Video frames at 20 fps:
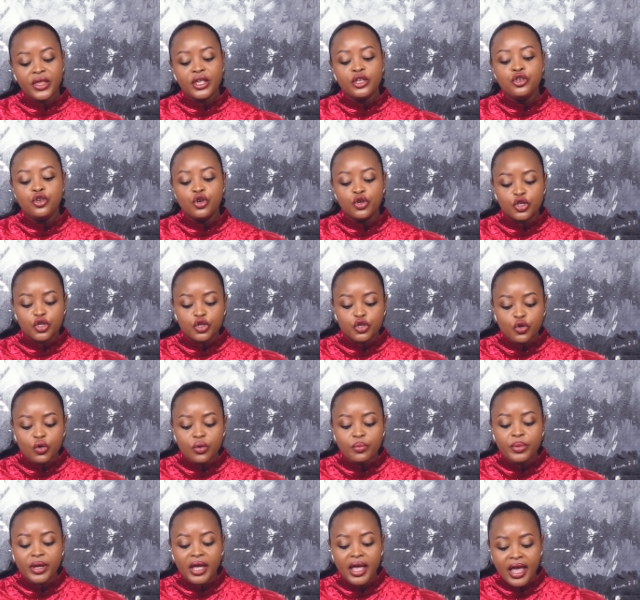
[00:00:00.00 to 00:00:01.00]
You
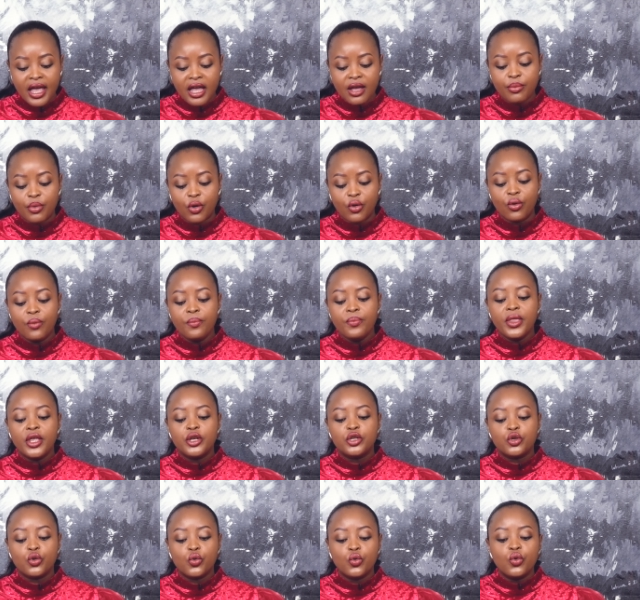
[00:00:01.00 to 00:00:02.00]
should be able
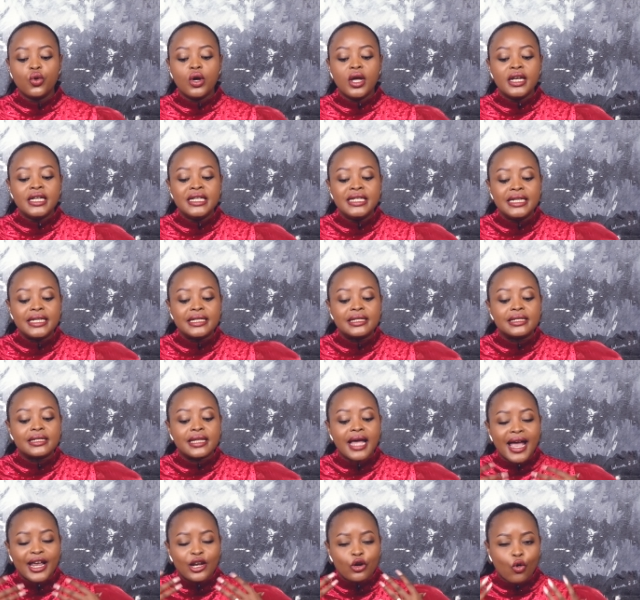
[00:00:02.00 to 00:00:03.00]
to
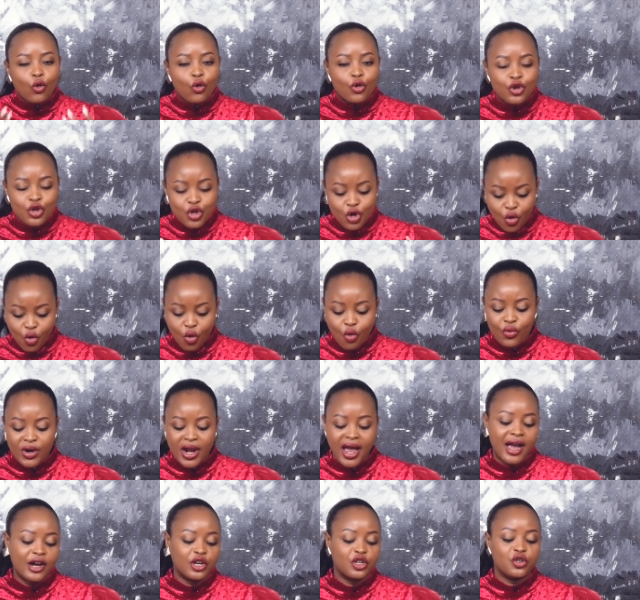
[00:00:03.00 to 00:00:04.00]
decide on your own
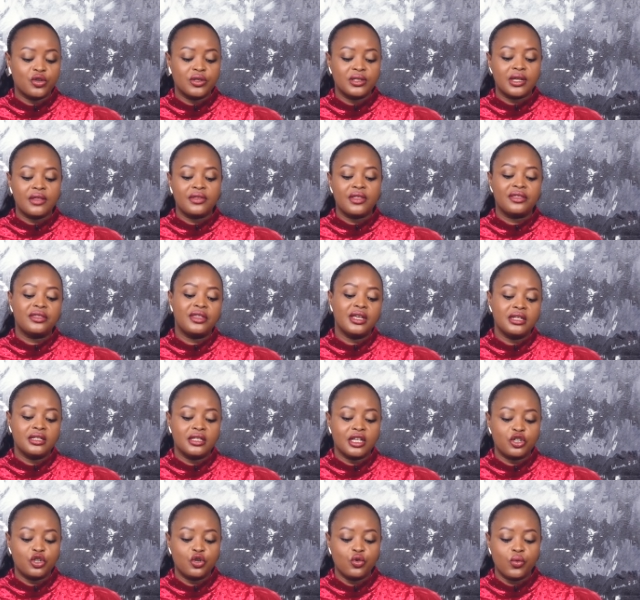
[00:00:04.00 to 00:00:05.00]
actions and the things
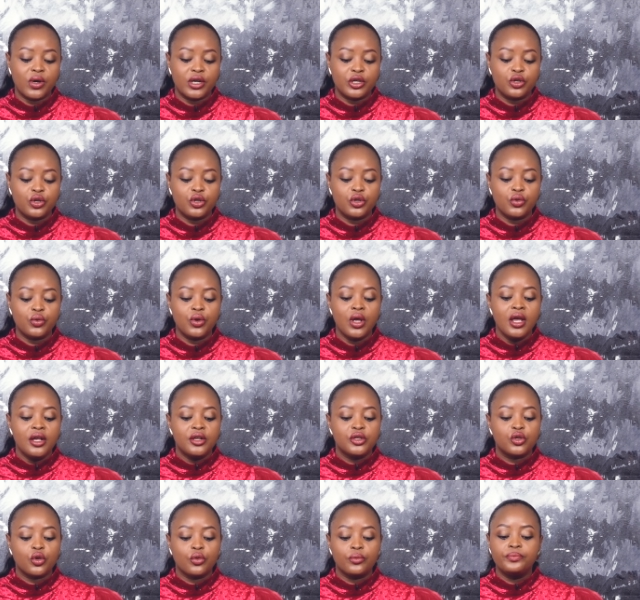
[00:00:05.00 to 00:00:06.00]
that you want to do.
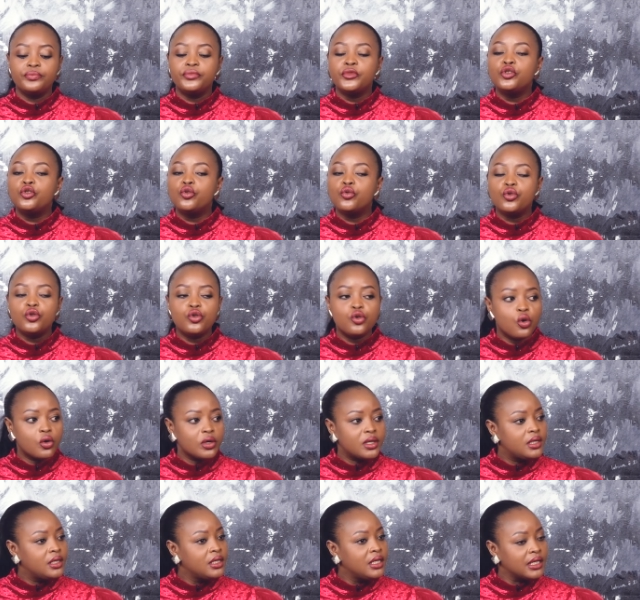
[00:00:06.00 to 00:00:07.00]
So do not
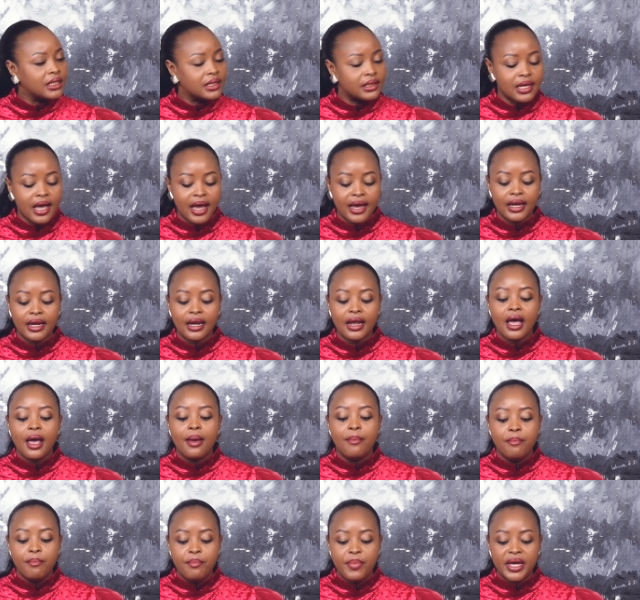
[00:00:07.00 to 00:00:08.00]
decide
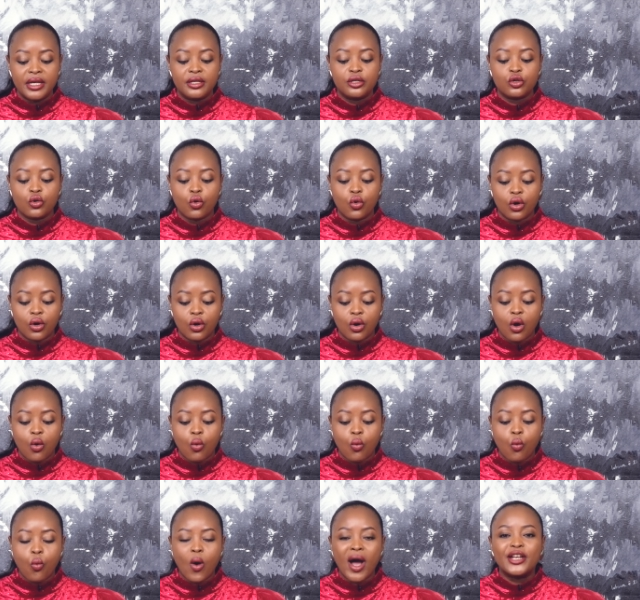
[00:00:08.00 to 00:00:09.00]
based on
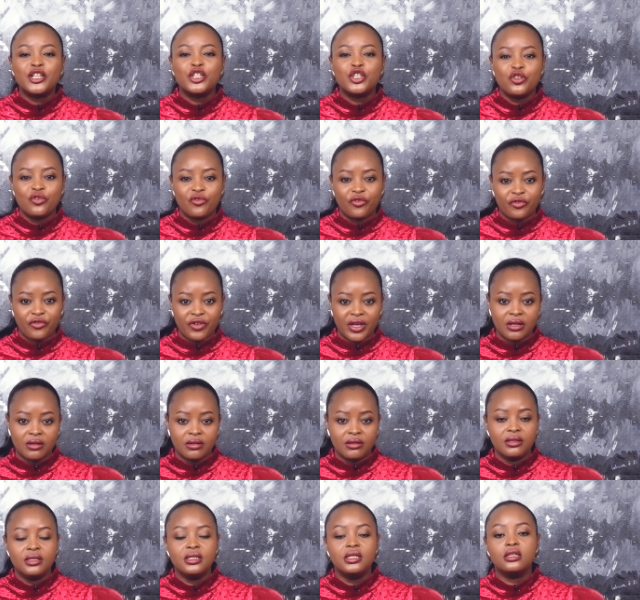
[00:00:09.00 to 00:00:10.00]
what you
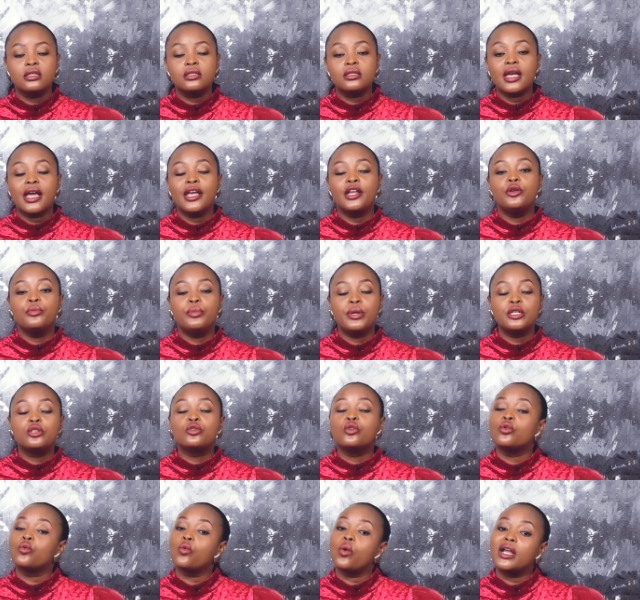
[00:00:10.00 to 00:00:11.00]
feel. Decide based
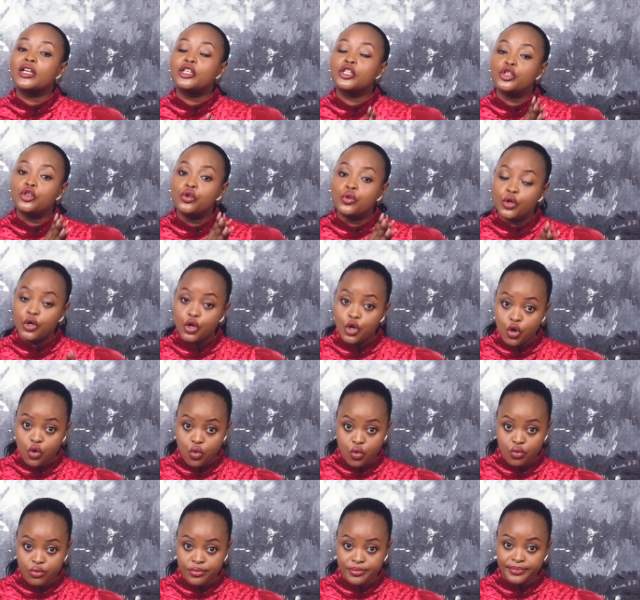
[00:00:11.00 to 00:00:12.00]
on what you
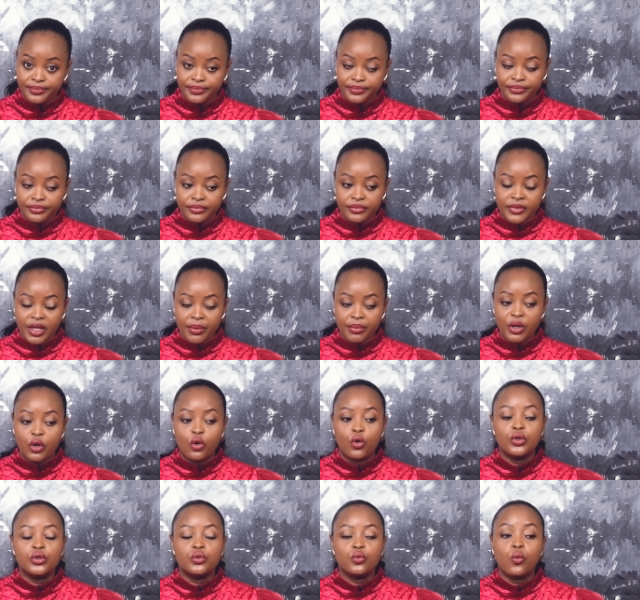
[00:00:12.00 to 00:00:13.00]
know.
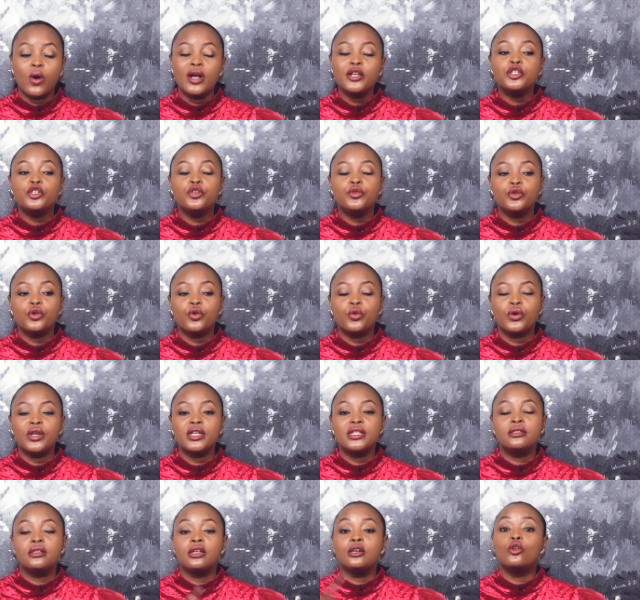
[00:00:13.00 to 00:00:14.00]
Because what you know
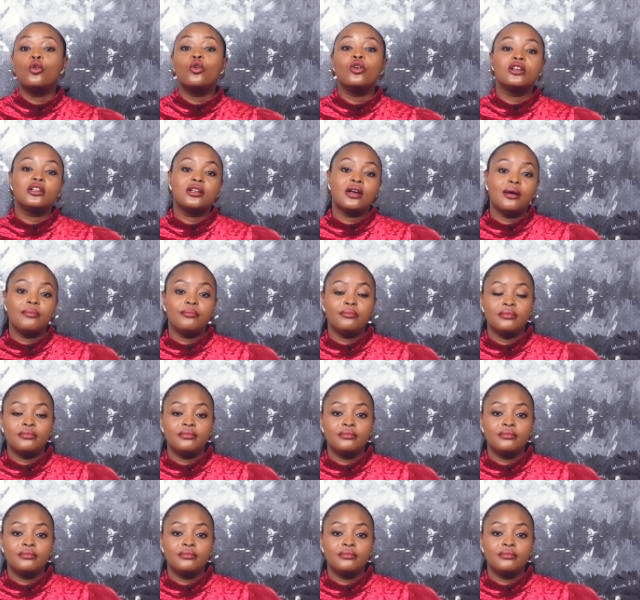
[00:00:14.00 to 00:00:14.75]
is the long term.